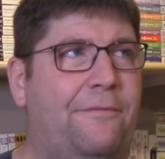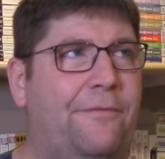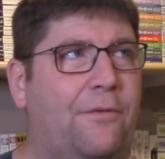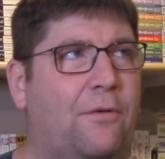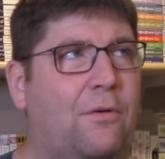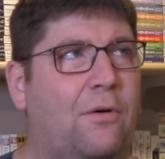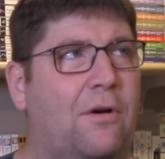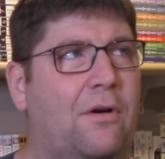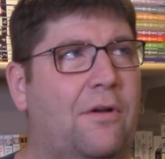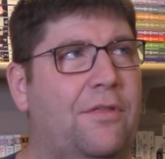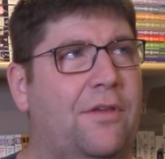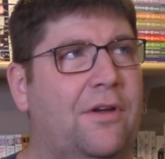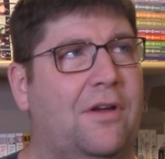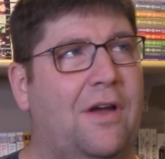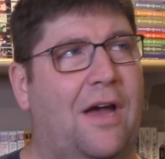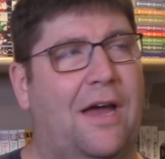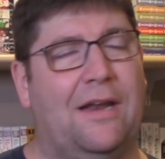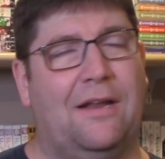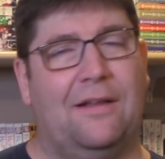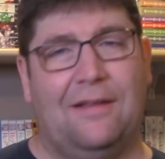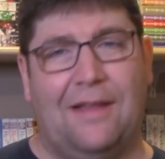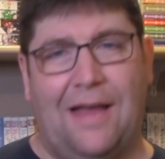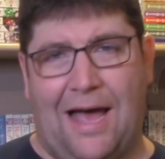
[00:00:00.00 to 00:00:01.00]
for the
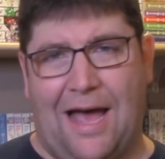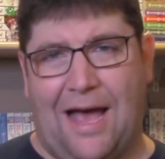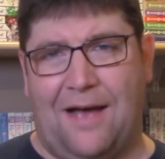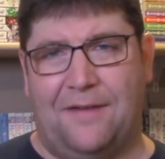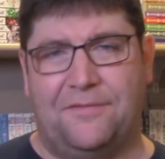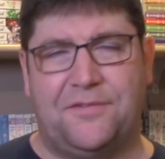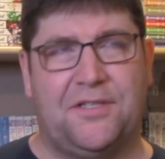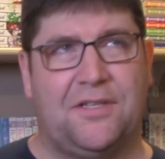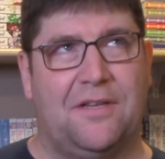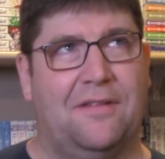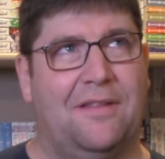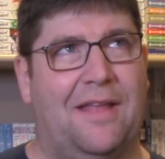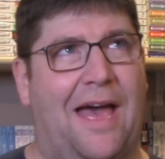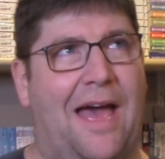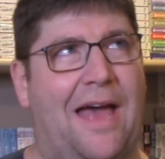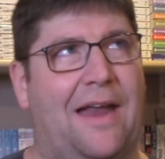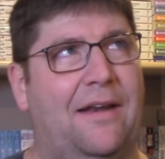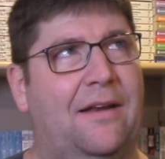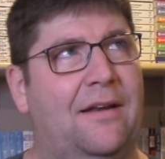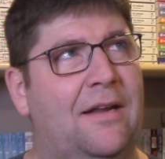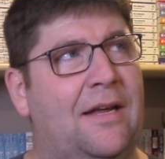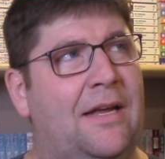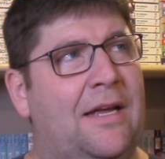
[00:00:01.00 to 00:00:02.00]
kind of laughs and
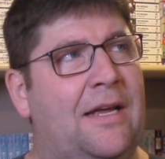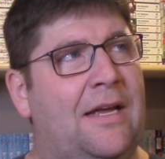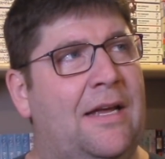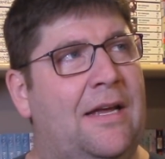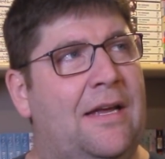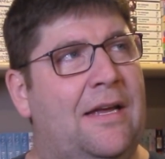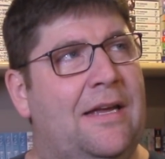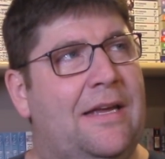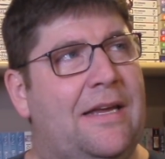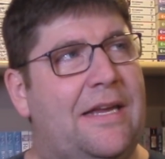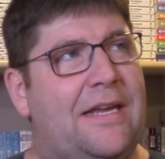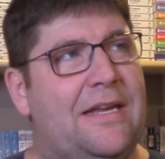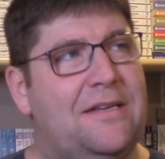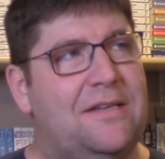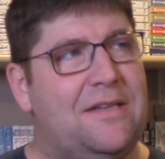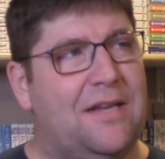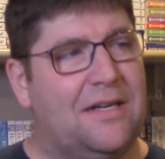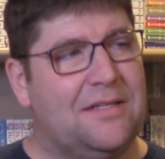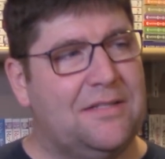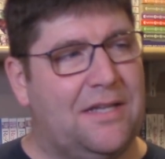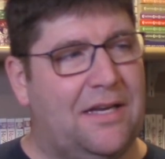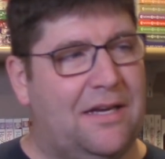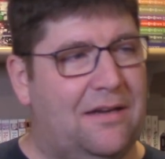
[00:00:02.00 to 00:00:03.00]
that he
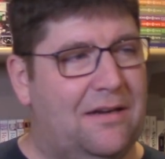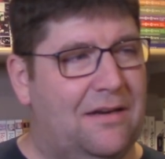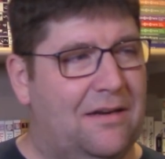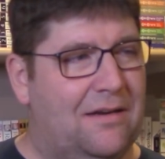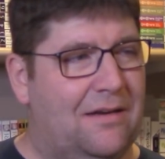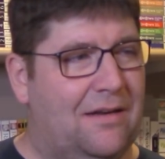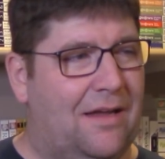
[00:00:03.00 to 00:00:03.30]
does it,